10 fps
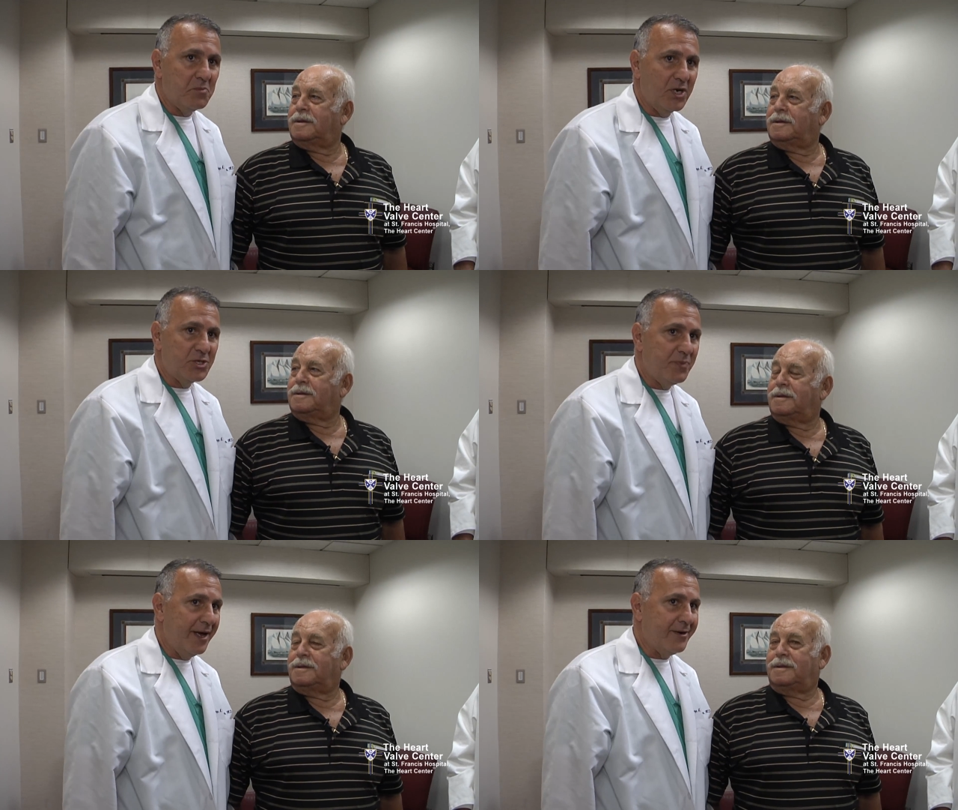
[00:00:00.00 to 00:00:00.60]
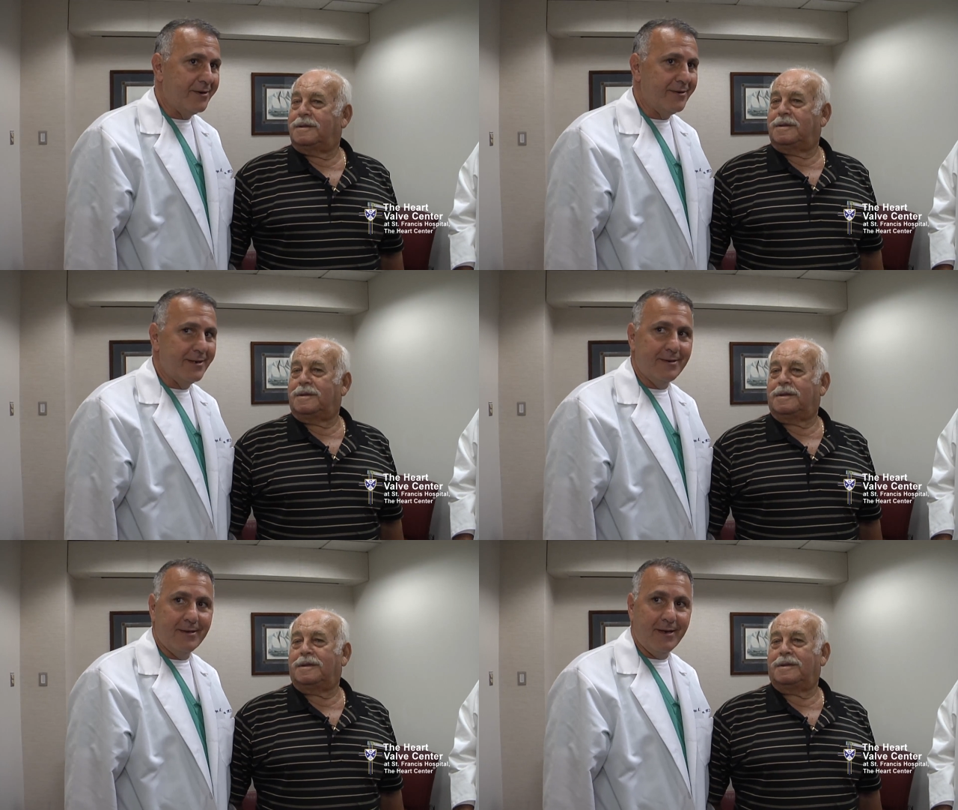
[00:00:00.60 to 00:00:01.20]
Speaker 1: much better
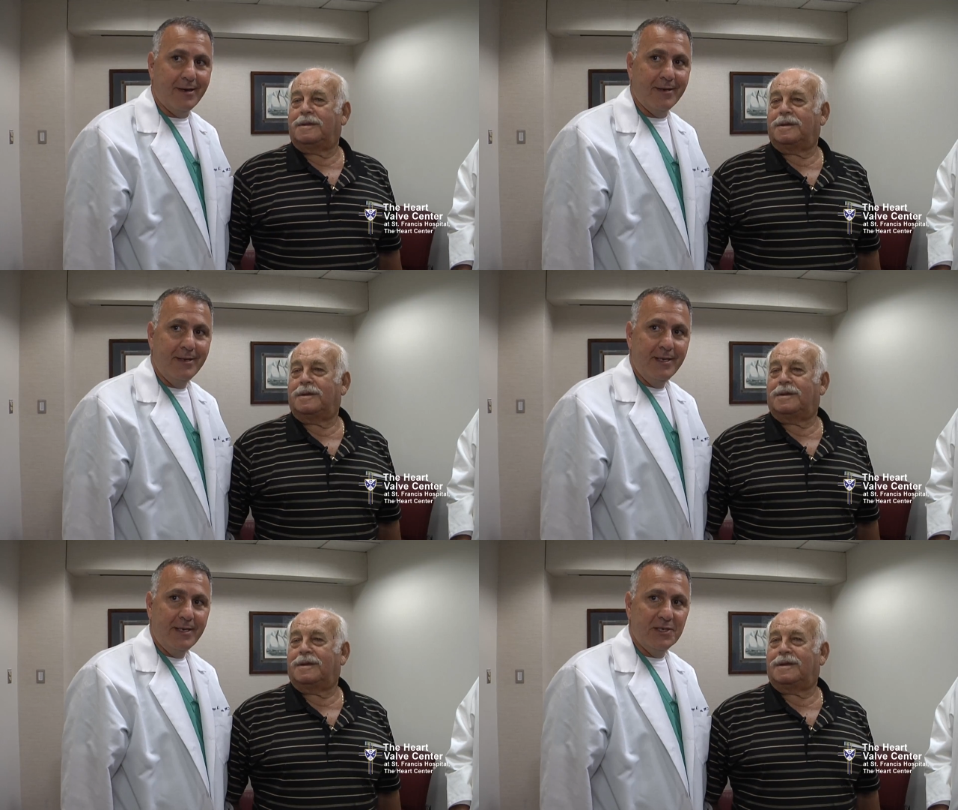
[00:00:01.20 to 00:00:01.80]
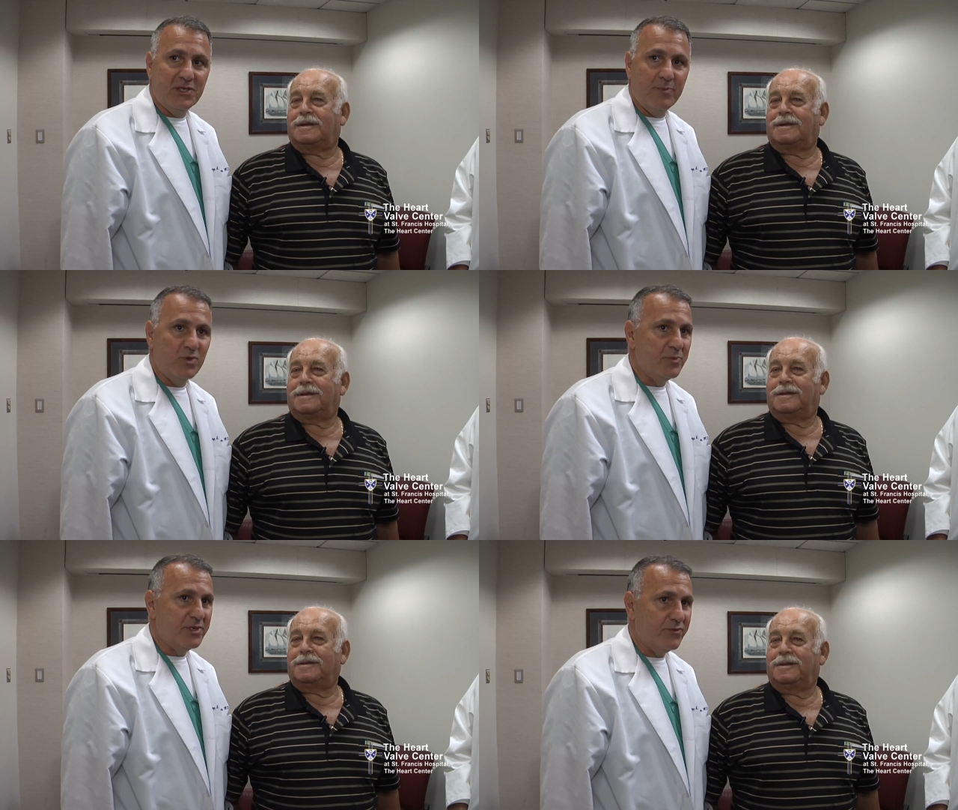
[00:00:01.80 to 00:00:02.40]
and uh, his
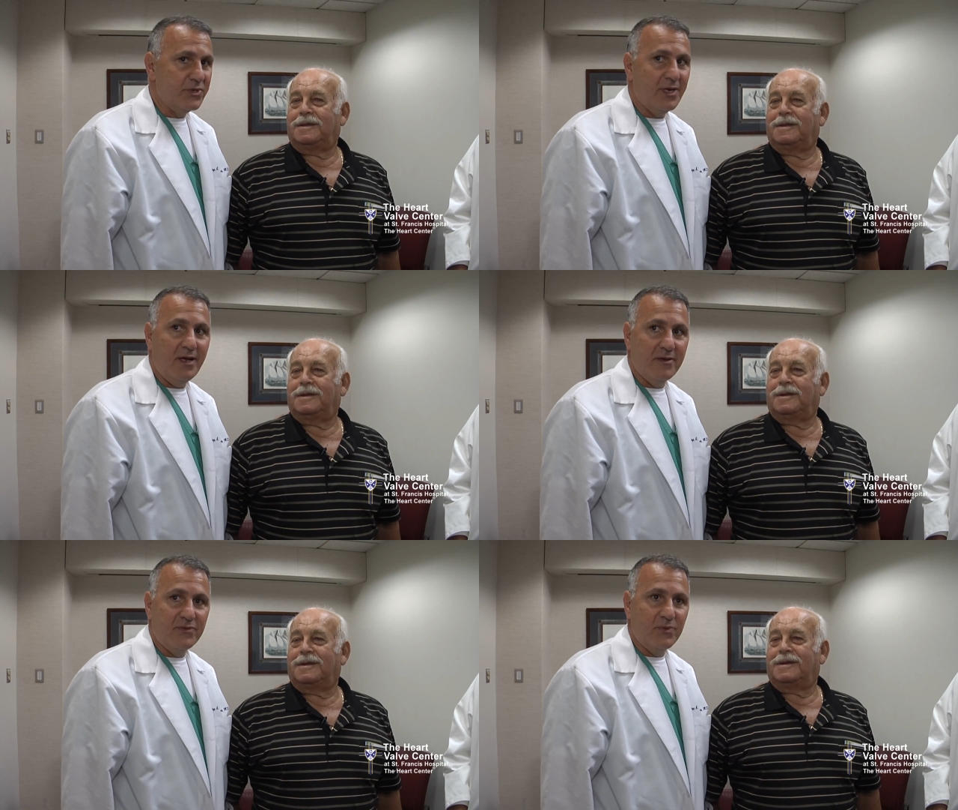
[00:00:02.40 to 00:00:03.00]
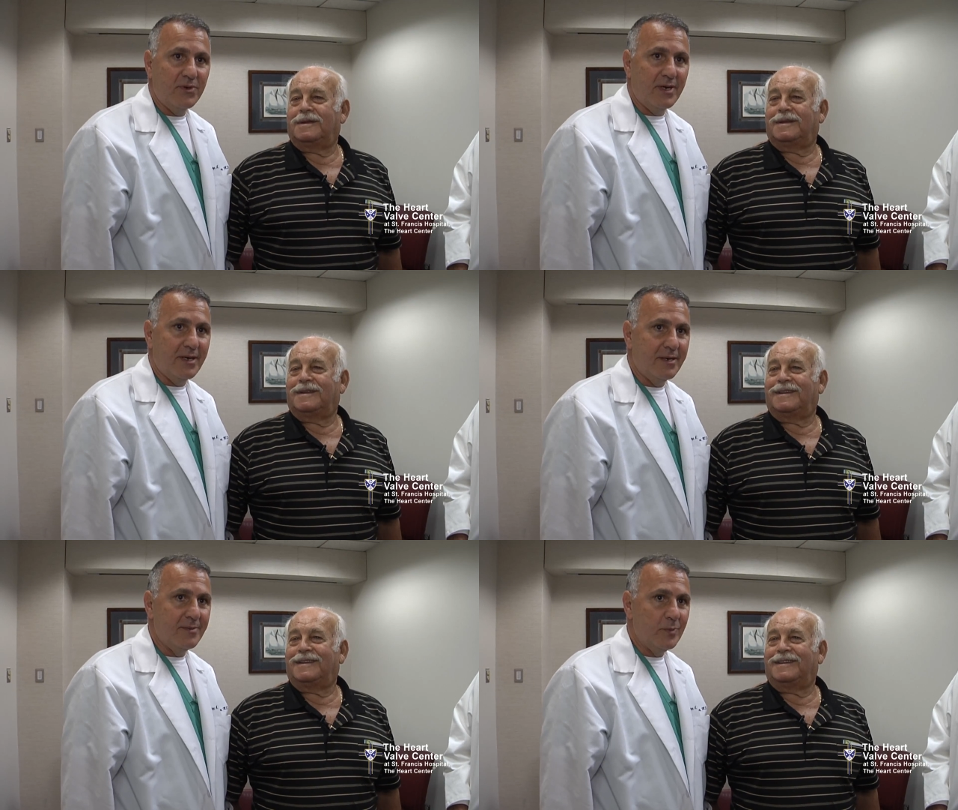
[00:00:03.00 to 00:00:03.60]
symptoms have resolved.
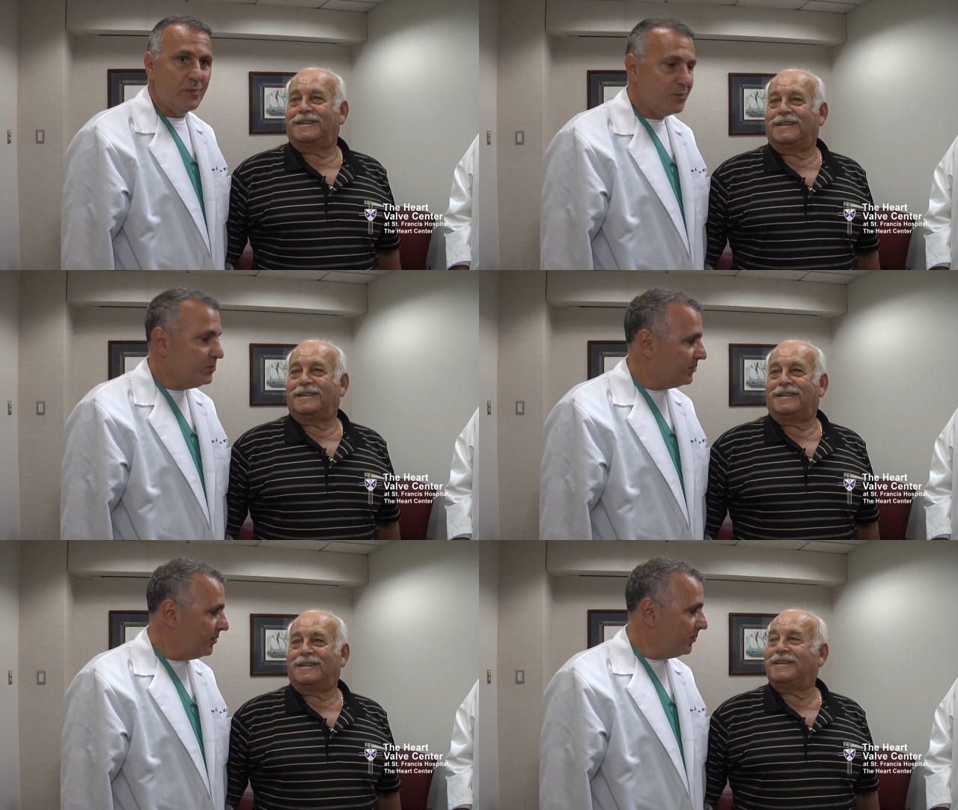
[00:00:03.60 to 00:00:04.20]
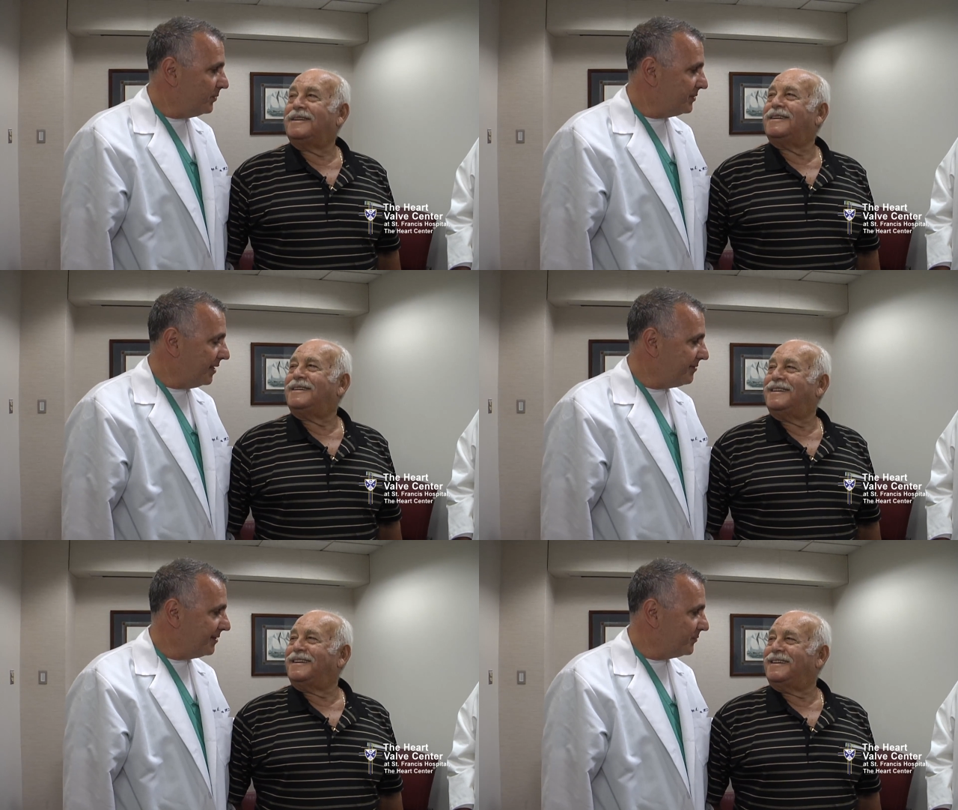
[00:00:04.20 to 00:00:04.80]
Um, so it,
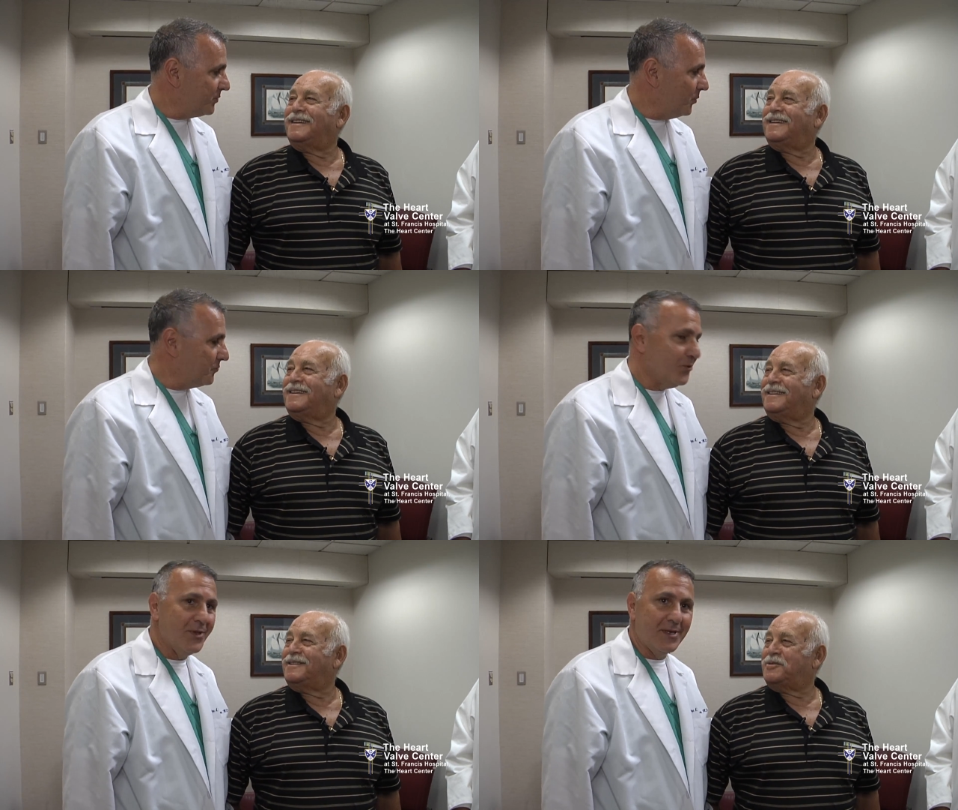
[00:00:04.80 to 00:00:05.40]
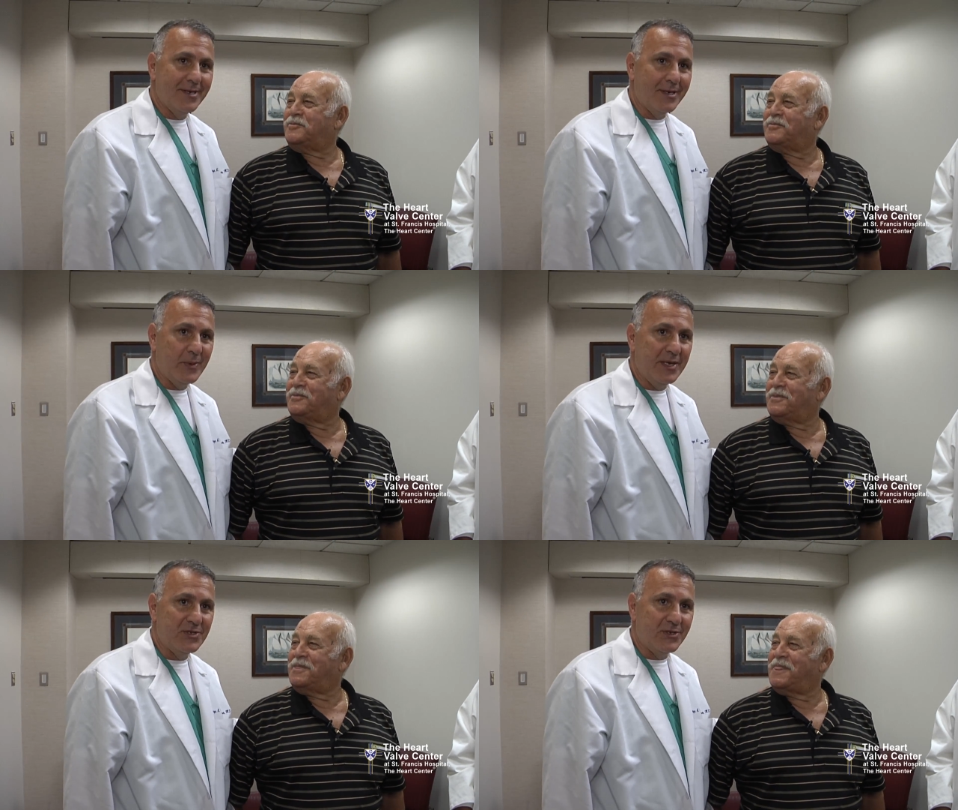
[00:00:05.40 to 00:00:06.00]
I think it was overall a
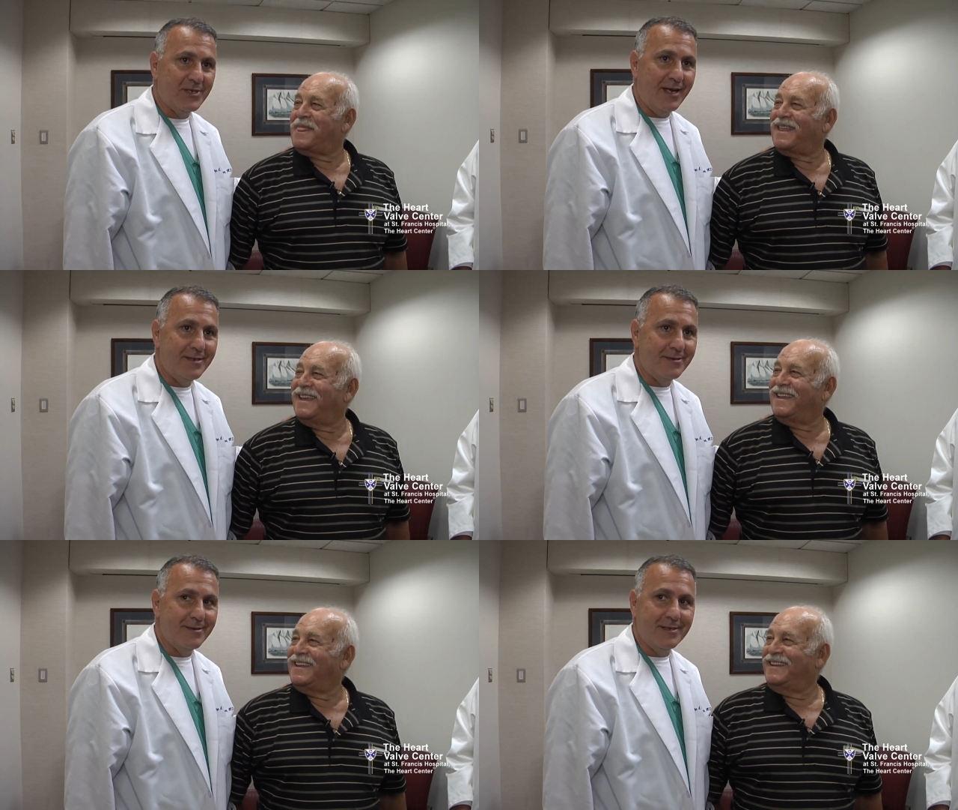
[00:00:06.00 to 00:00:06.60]
great success and